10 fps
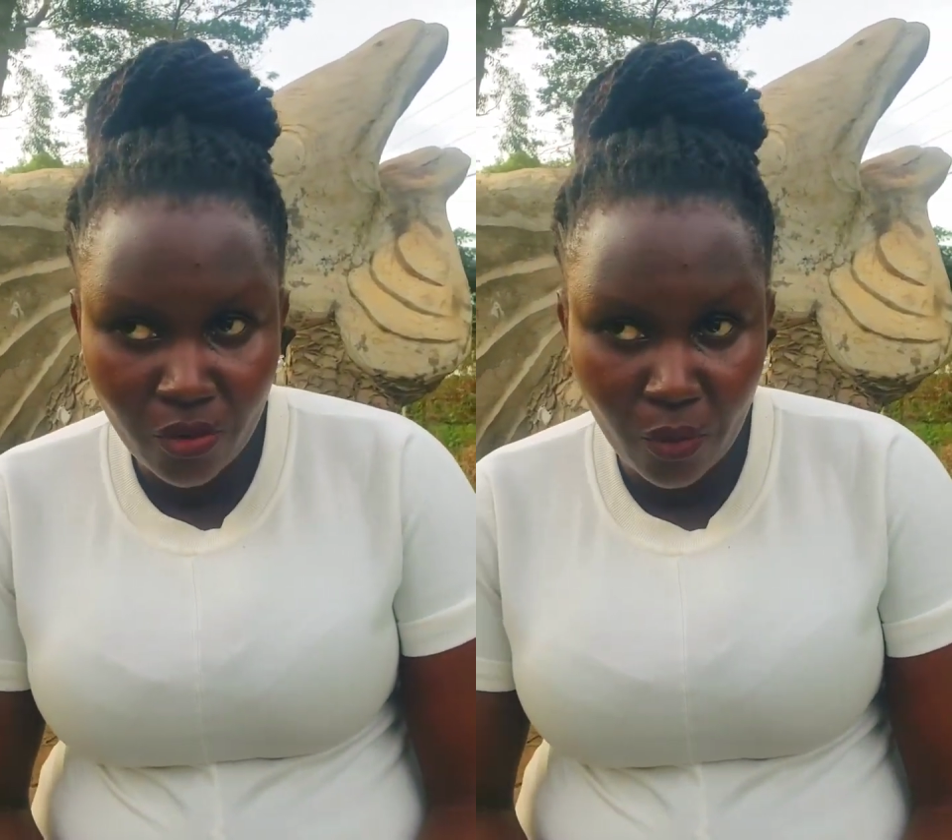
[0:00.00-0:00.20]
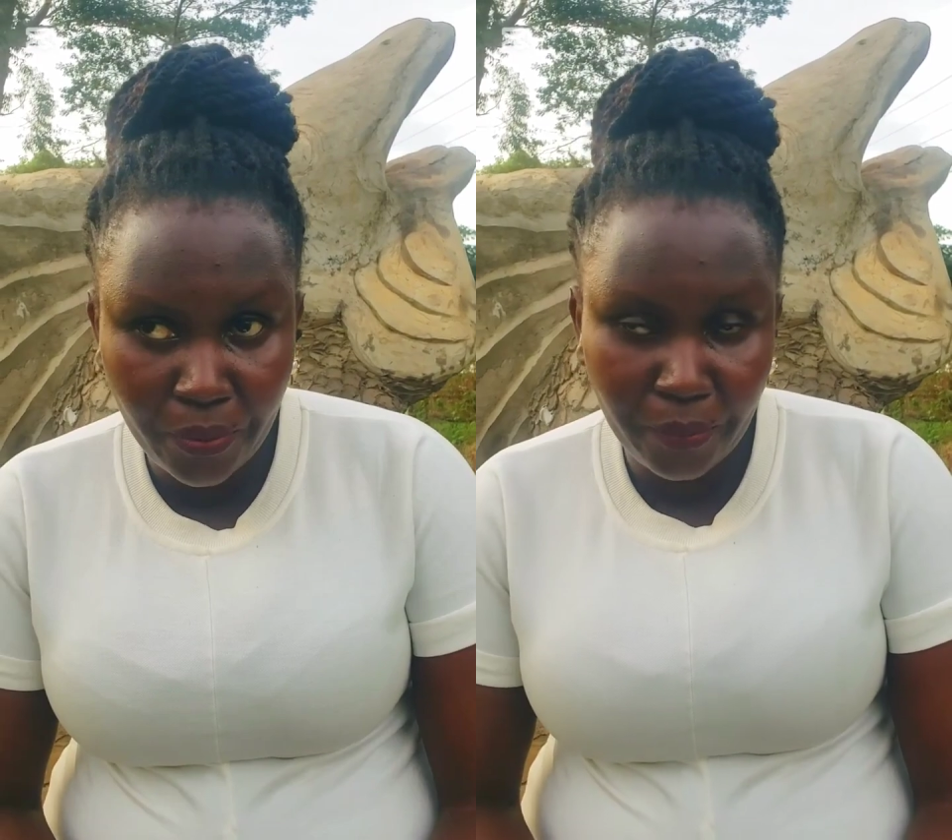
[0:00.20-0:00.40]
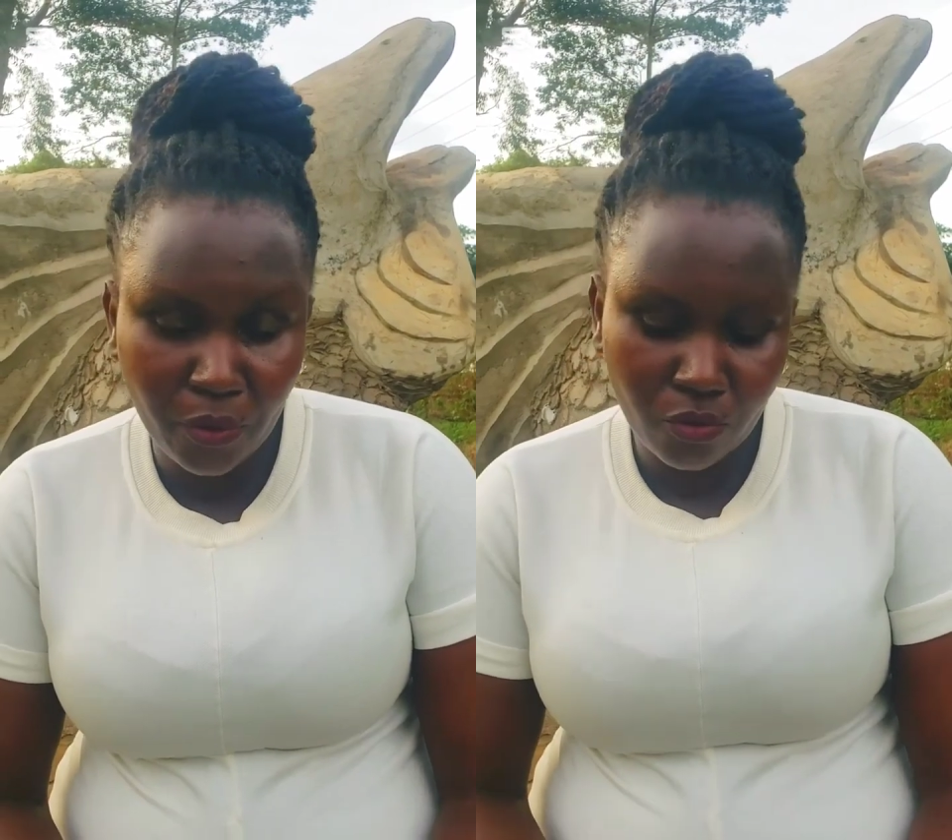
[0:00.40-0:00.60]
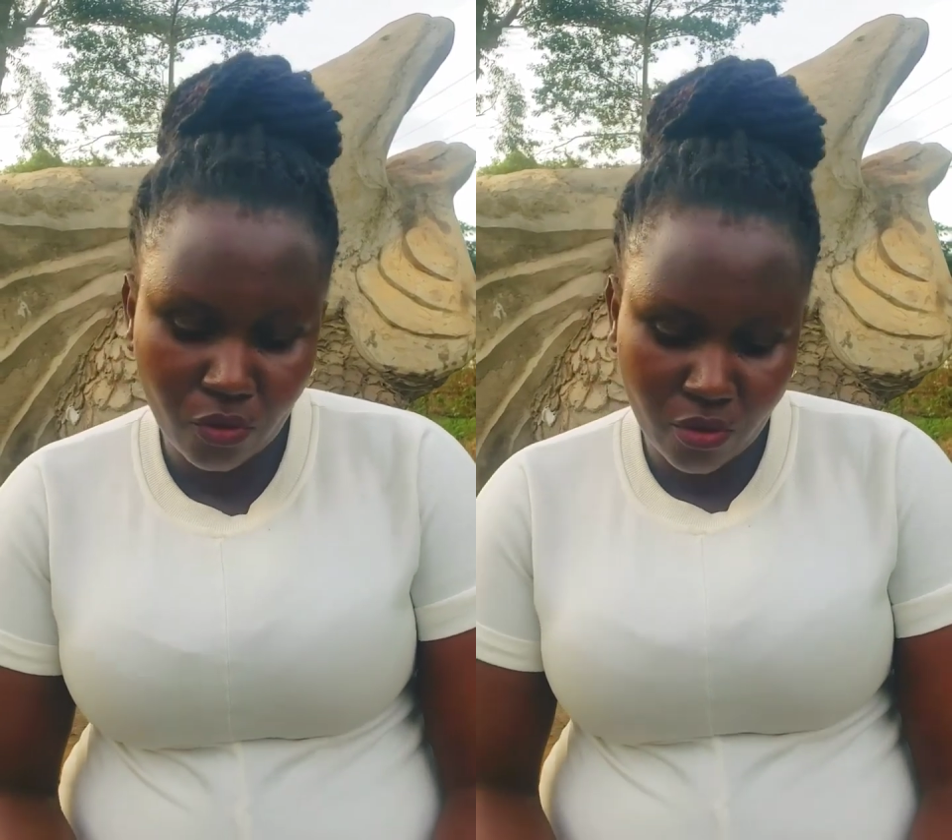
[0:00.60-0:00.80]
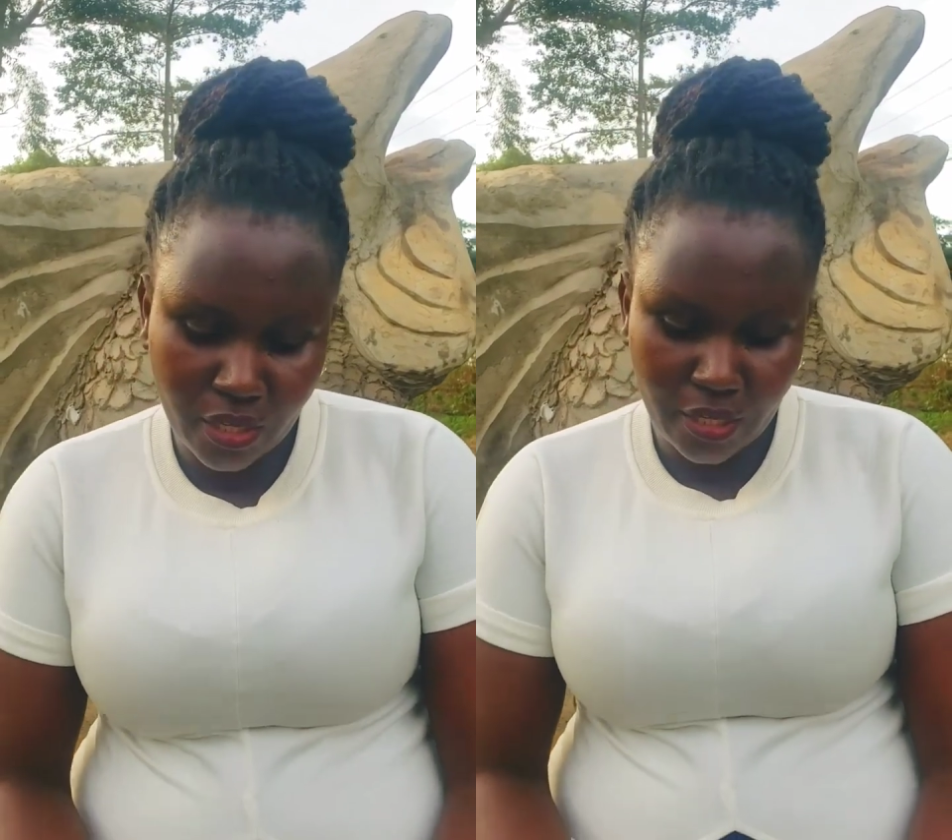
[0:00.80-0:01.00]
people
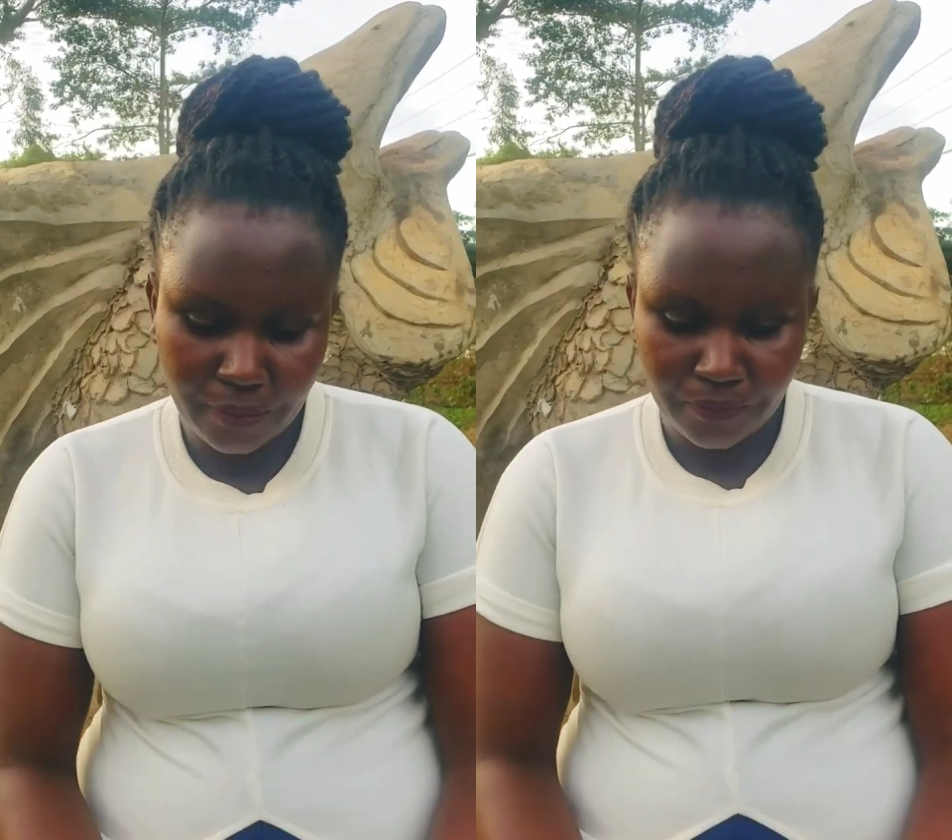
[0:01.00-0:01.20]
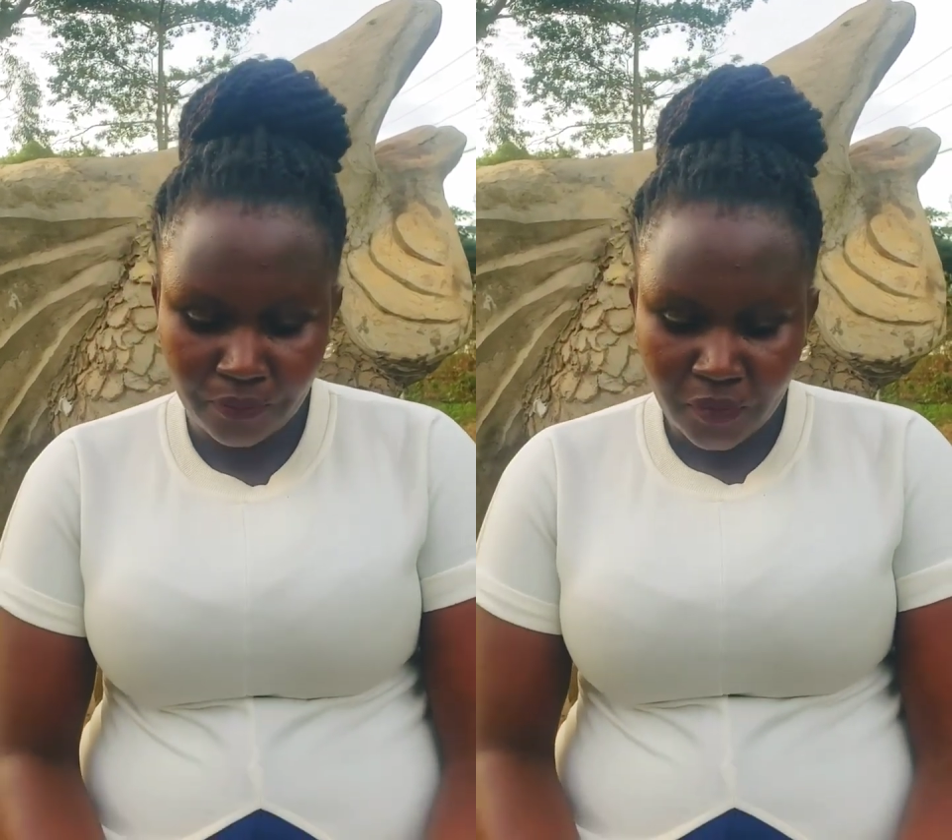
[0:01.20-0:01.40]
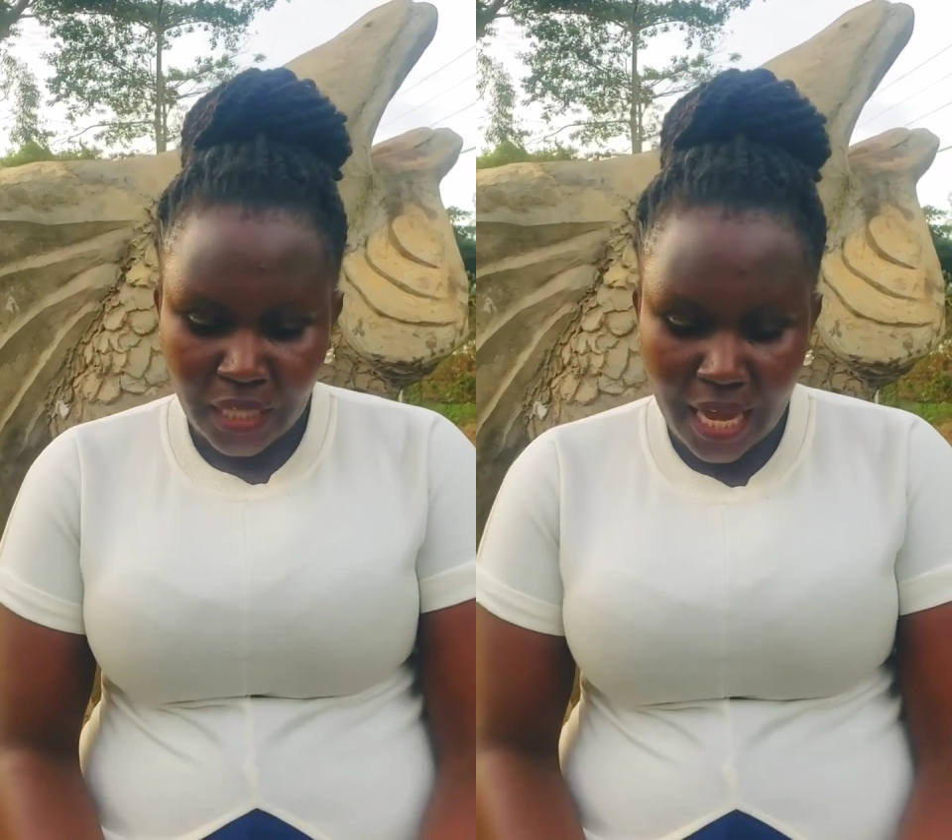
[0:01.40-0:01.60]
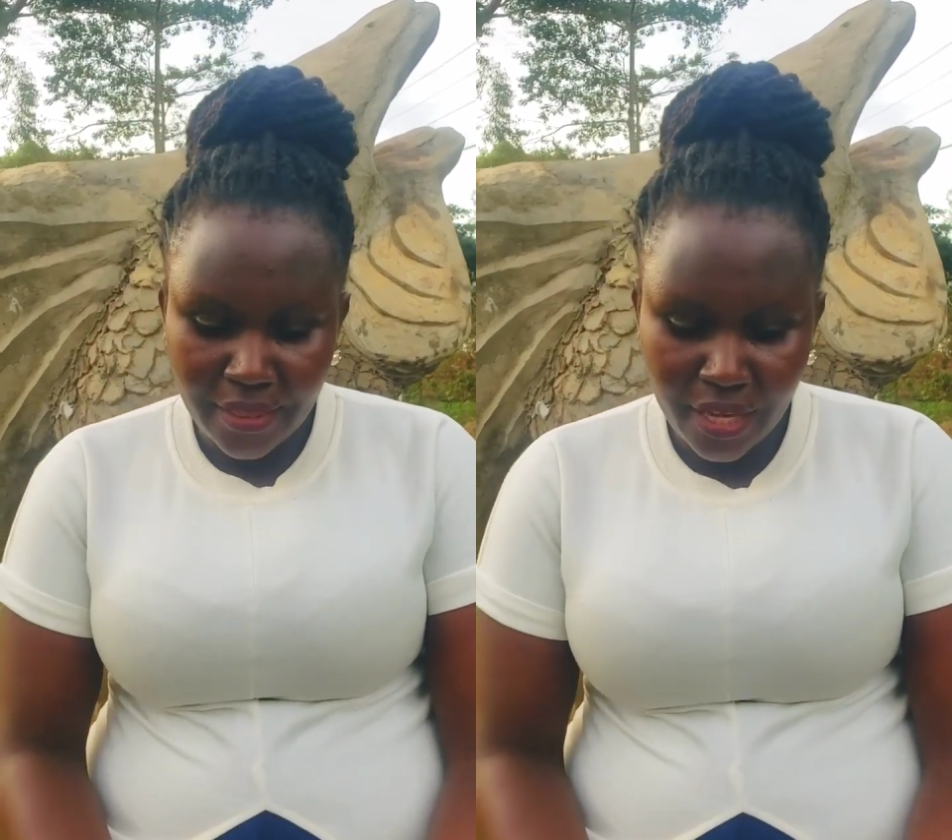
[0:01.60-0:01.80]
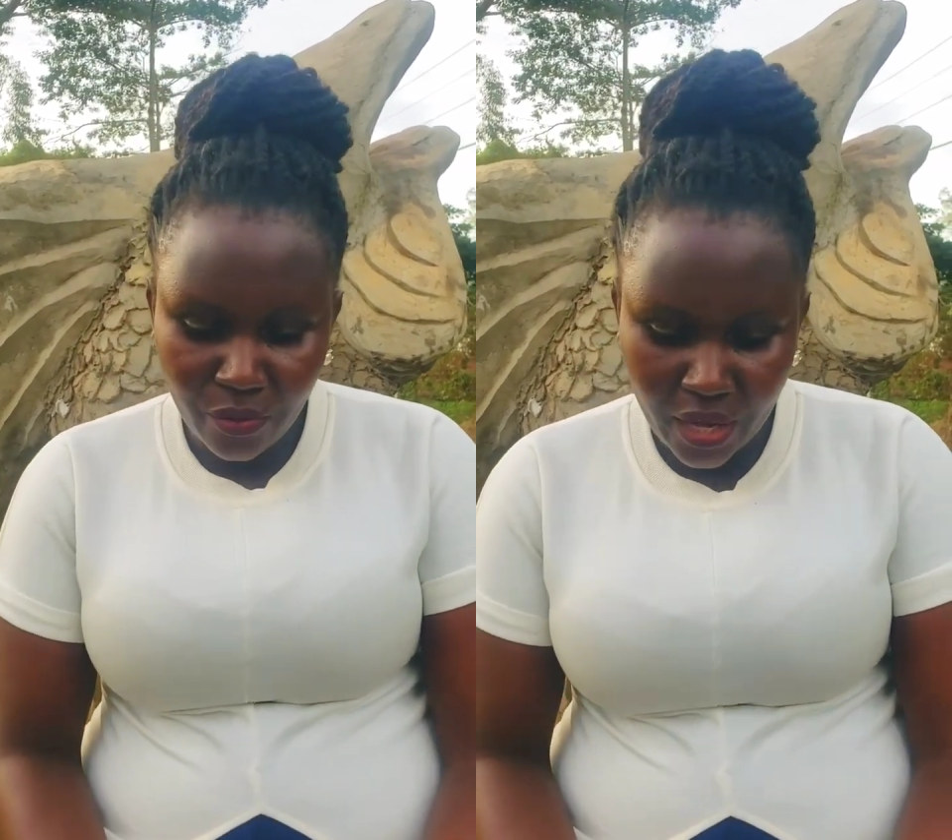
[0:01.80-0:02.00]
only. And then we